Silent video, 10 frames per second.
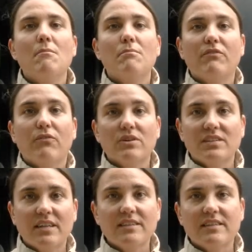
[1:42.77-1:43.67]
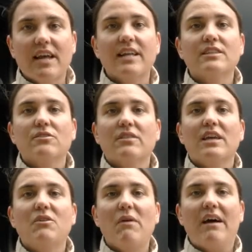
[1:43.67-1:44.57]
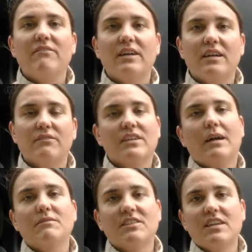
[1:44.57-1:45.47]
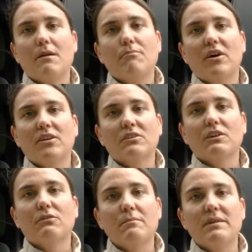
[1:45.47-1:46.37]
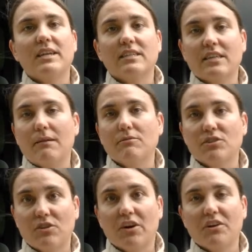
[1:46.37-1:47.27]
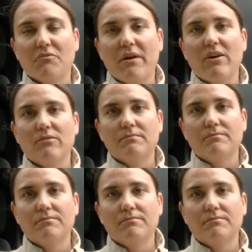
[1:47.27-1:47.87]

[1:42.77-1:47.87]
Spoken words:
before sunset so that you have enough time to set up all your equipment in time to start your route.